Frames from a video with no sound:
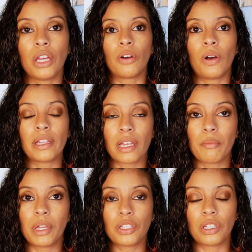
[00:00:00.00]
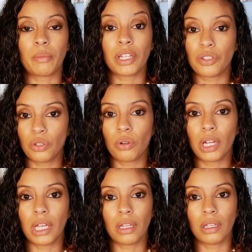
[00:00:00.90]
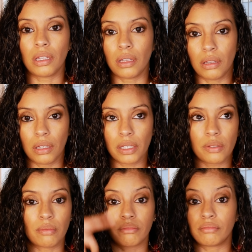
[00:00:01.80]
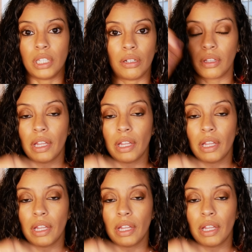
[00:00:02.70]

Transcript: You know, as I mentioned my story in this, you know, the